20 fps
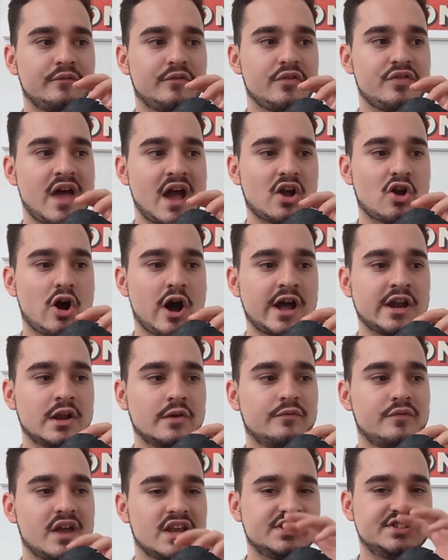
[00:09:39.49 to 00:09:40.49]
for that kind
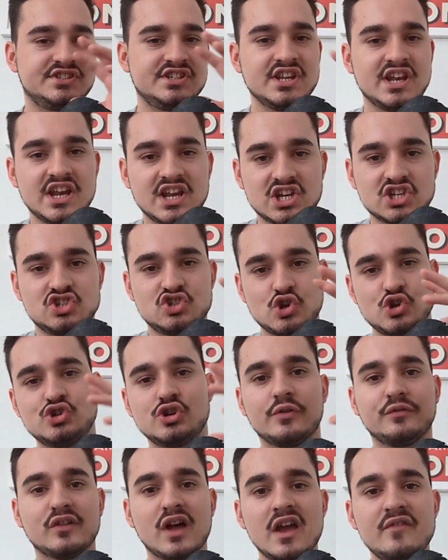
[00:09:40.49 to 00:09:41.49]
of acidic
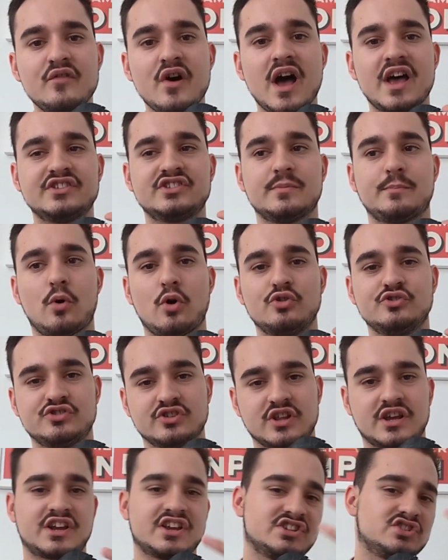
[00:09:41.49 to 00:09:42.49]
ginger flavour as opposed to
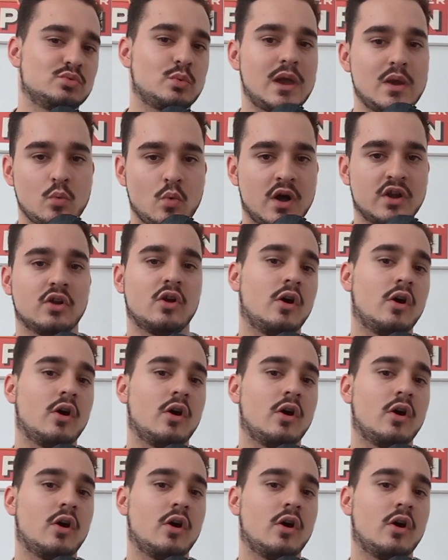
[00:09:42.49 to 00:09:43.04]
like a sweet one.